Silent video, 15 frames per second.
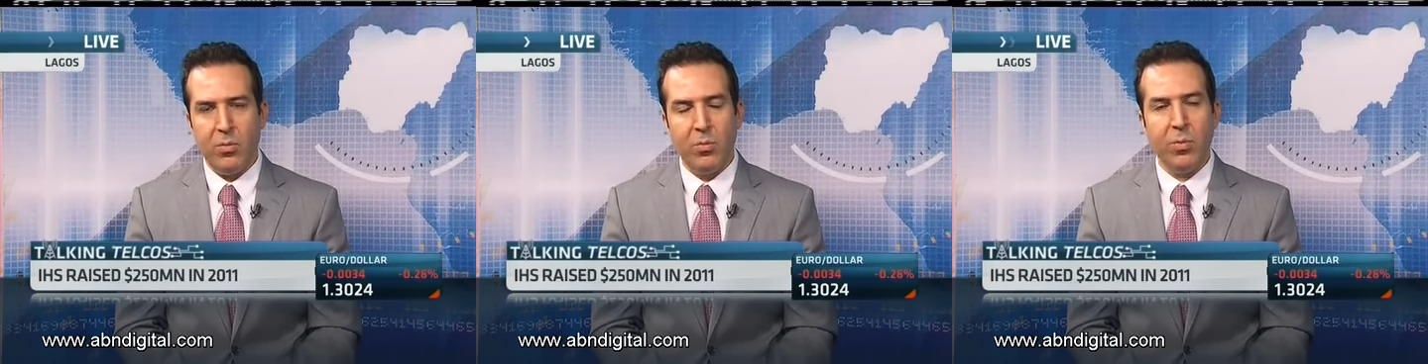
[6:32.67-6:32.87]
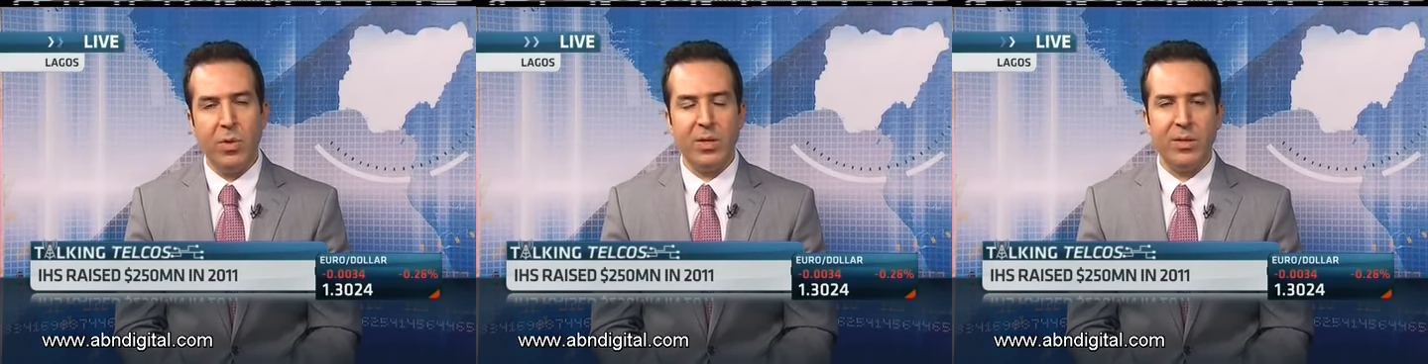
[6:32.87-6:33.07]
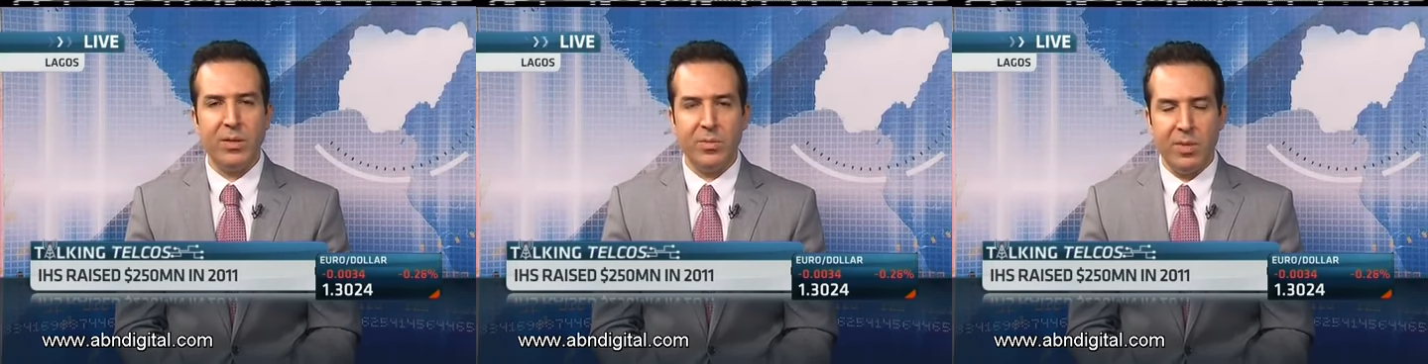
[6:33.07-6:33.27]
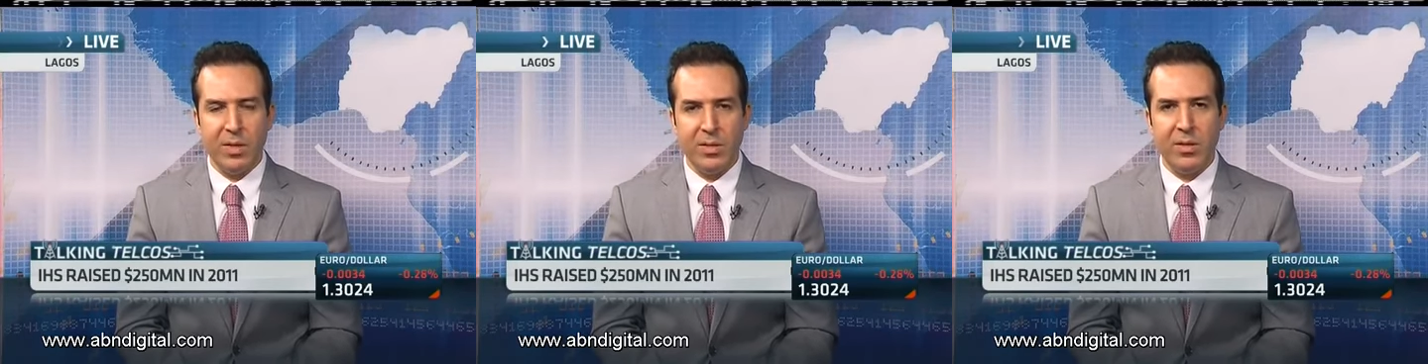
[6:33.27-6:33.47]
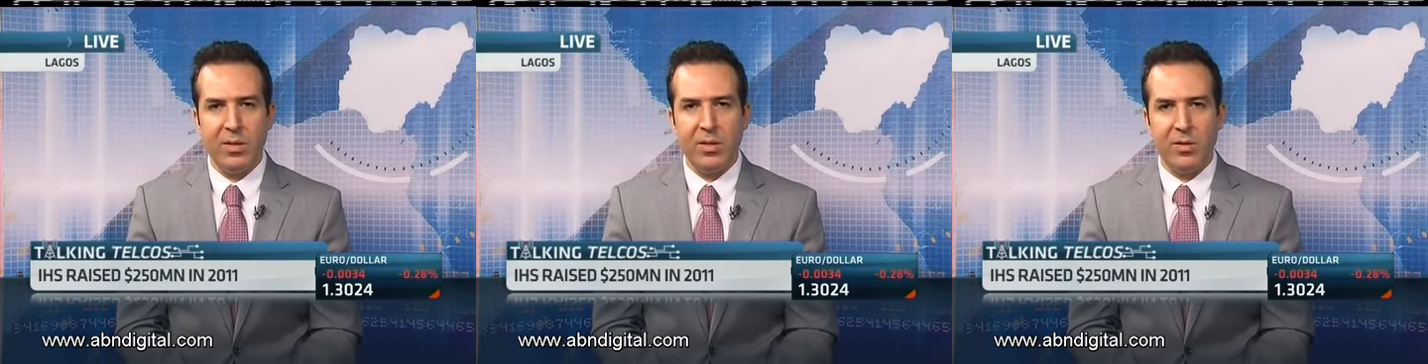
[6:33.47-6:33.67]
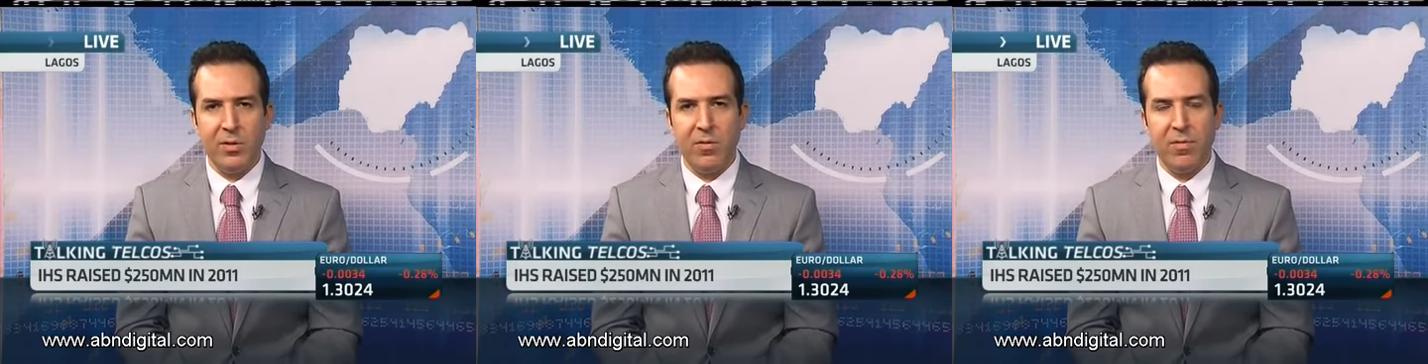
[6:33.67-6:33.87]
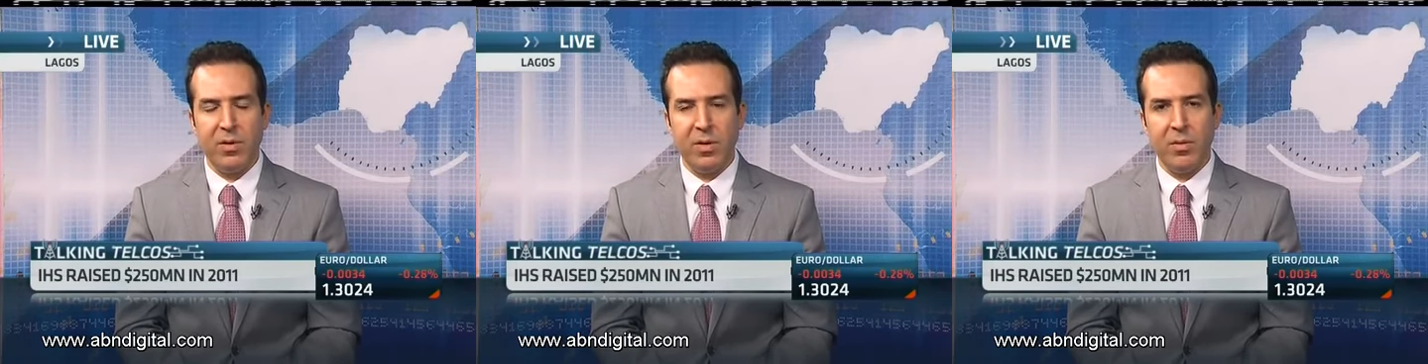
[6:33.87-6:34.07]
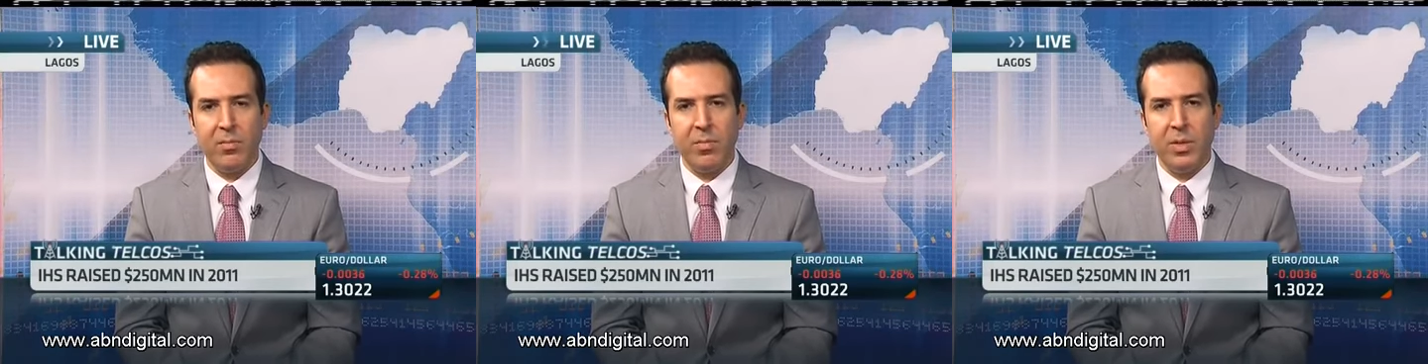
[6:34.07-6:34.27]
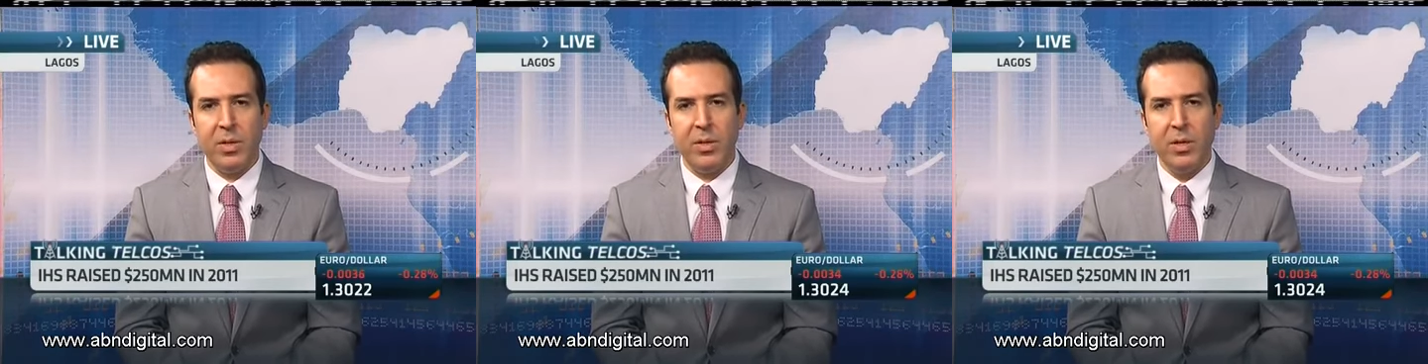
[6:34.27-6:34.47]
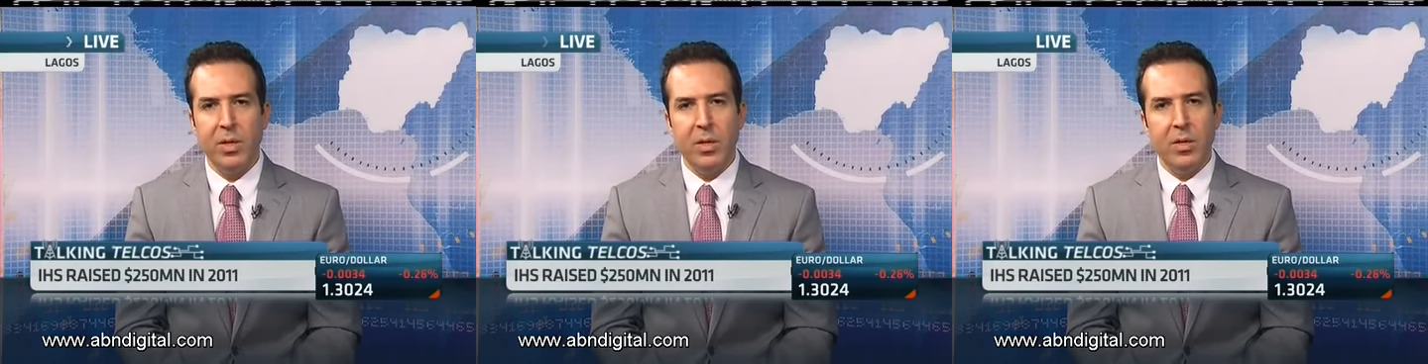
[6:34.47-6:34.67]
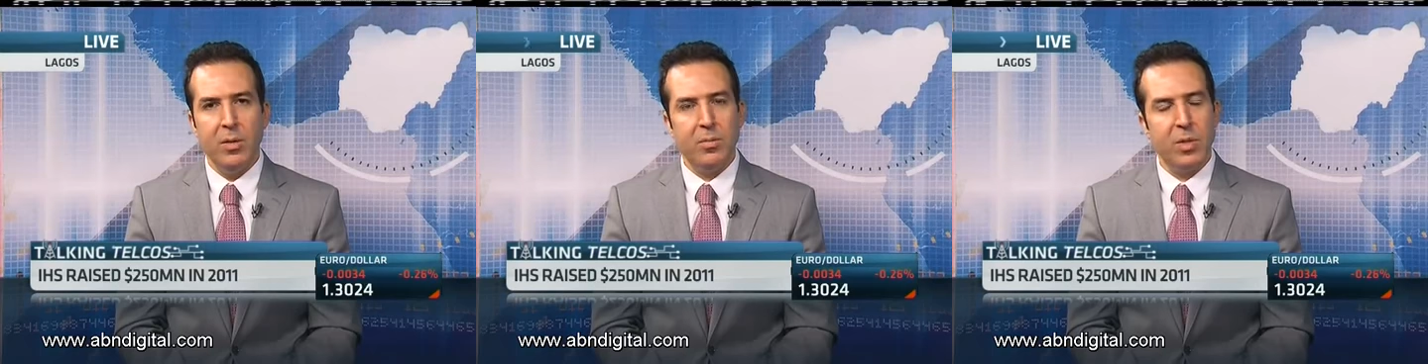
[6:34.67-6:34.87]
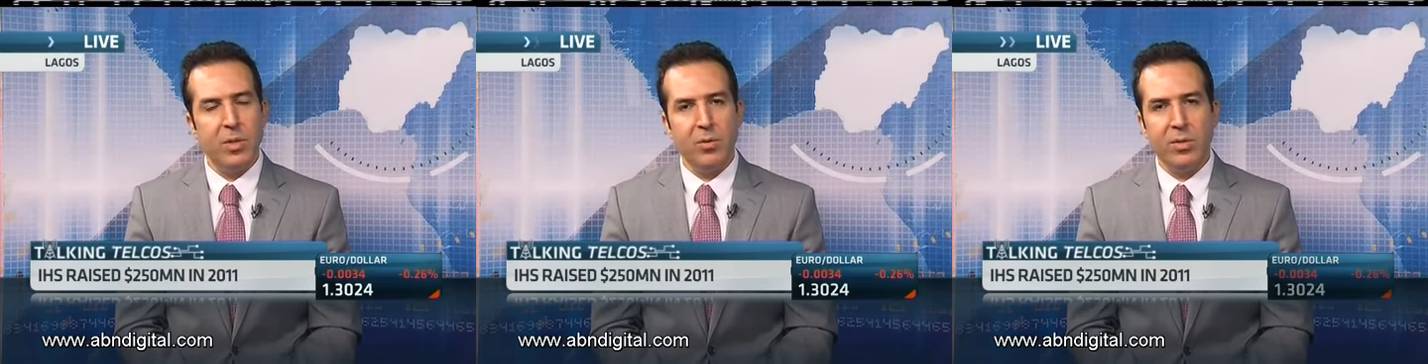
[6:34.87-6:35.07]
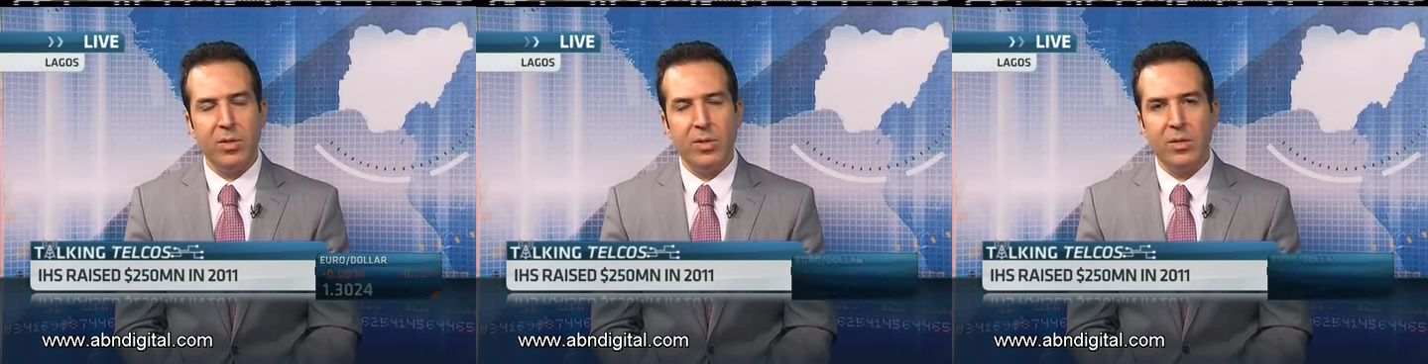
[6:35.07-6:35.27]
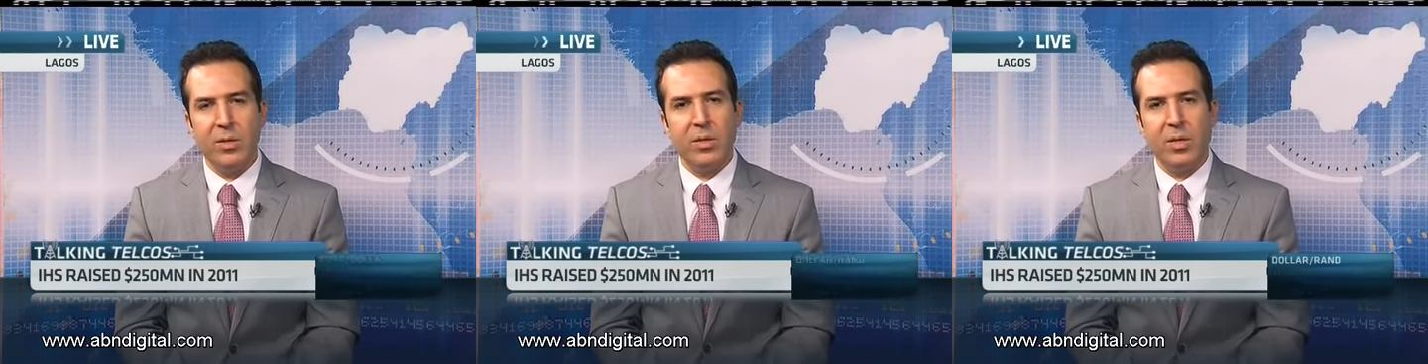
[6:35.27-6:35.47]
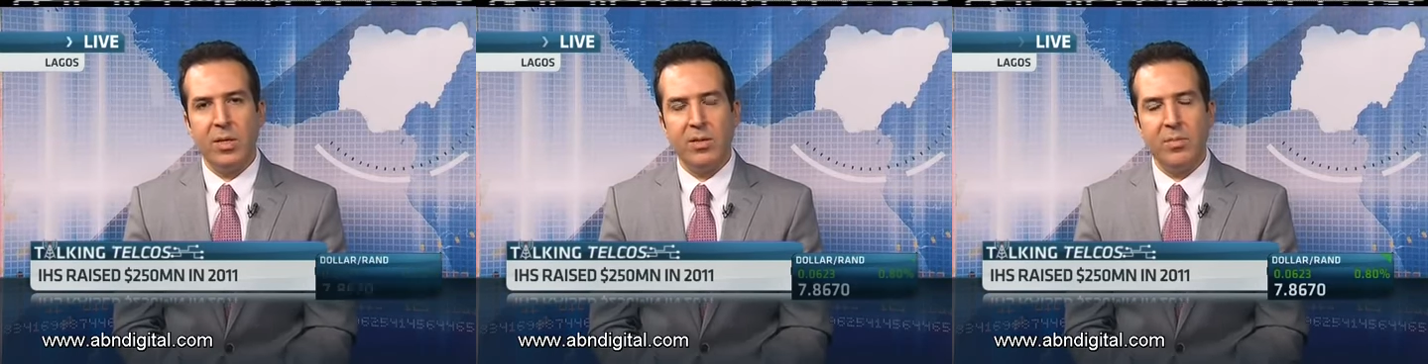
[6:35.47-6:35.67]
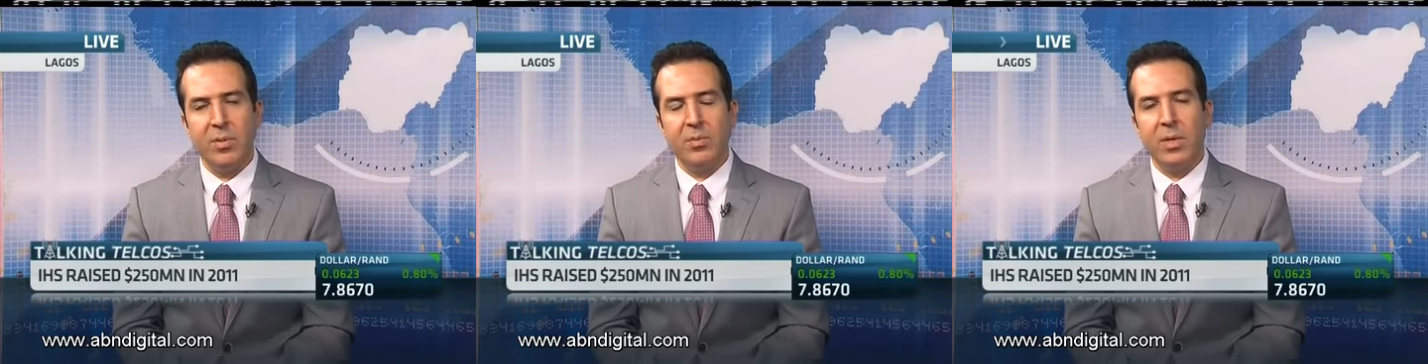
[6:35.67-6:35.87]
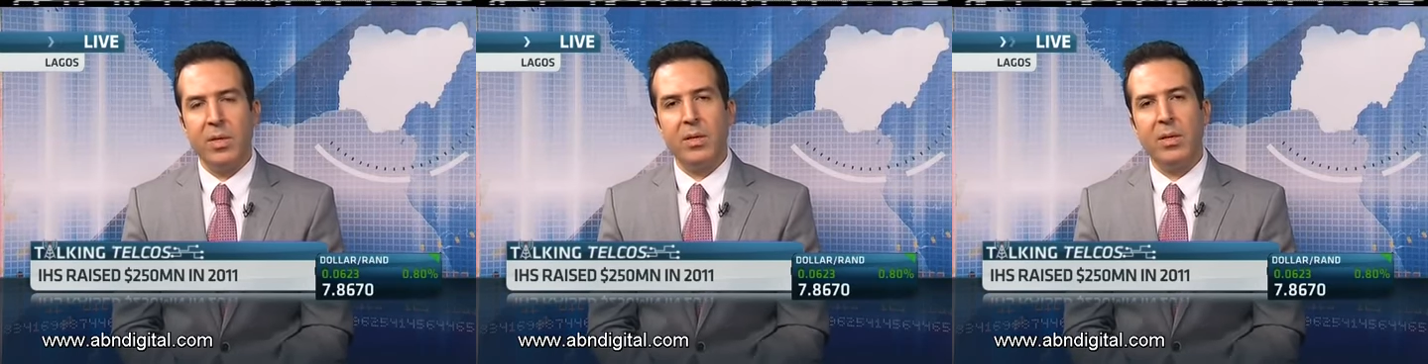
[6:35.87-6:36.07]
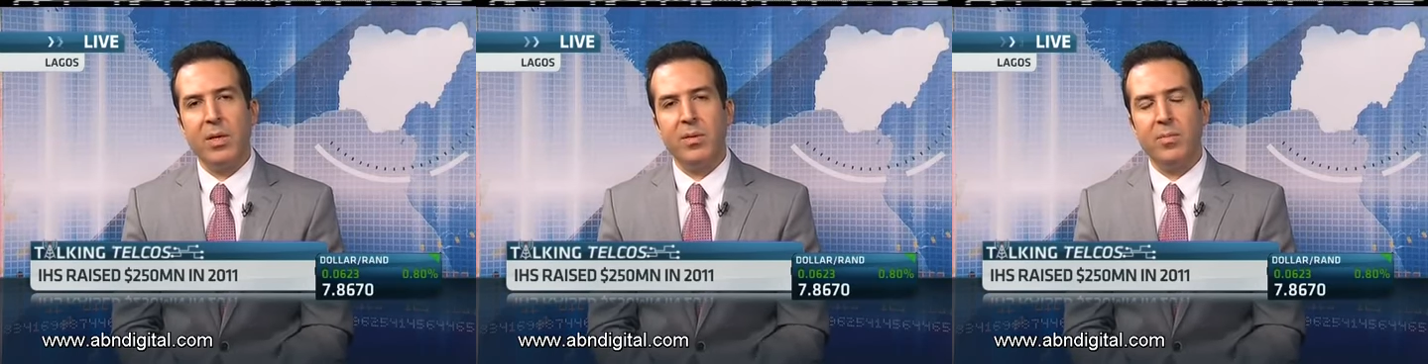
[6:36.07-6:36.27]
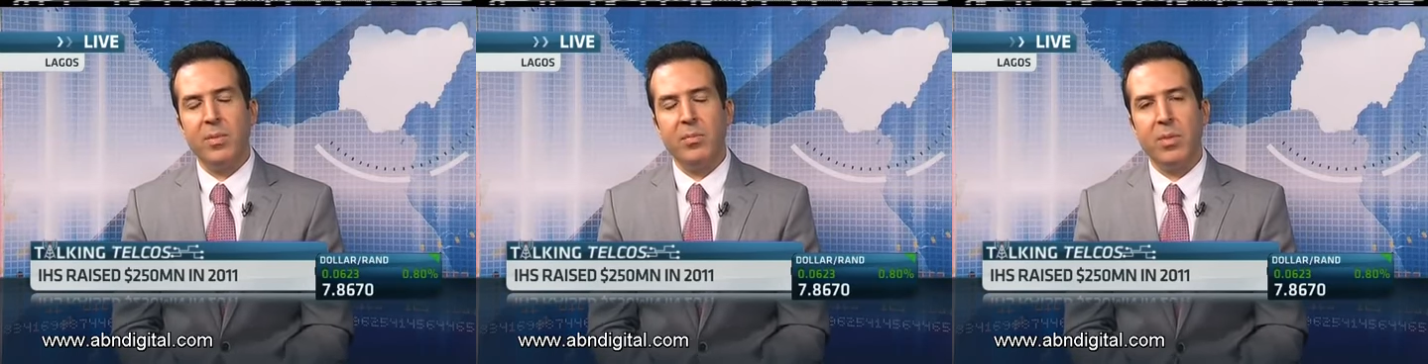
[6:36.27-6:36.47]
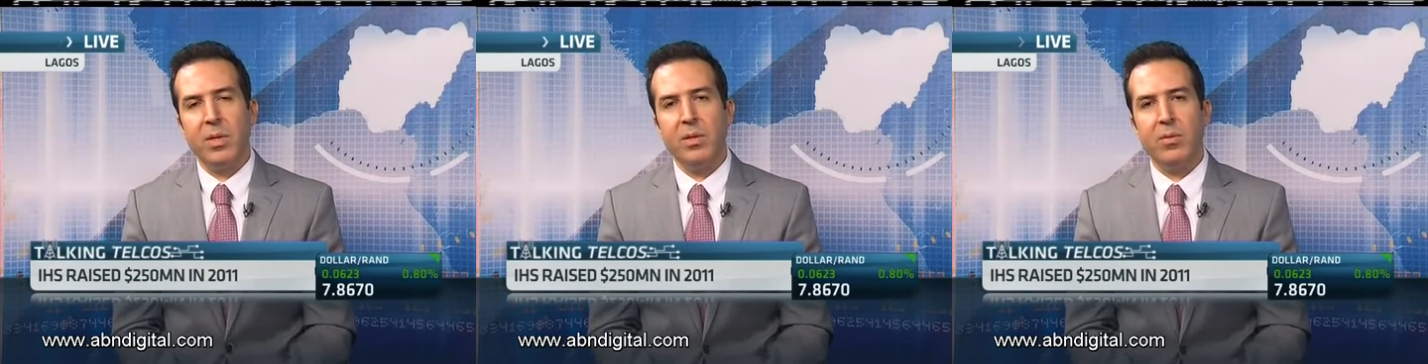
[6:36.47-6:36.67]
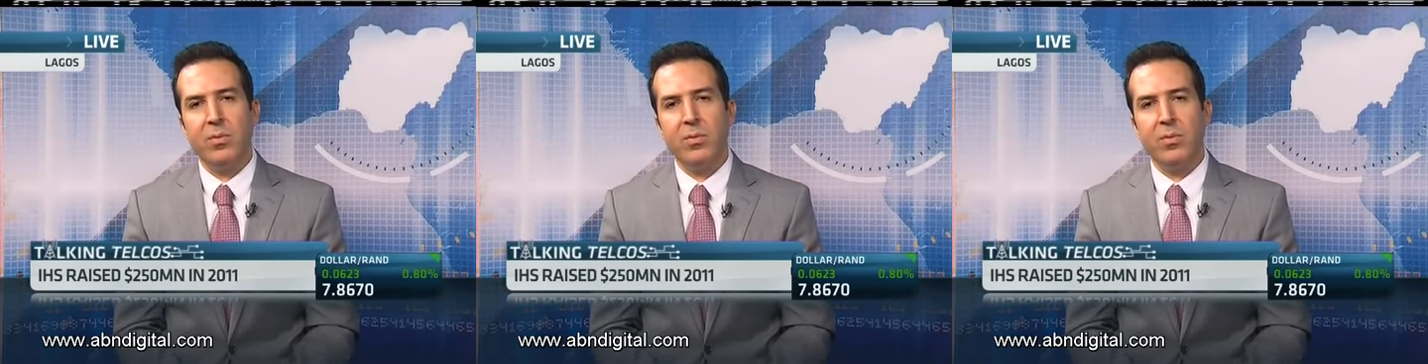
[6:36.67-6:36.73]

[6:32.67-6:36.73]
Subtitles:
what is the best interest of the company, but no decision has been made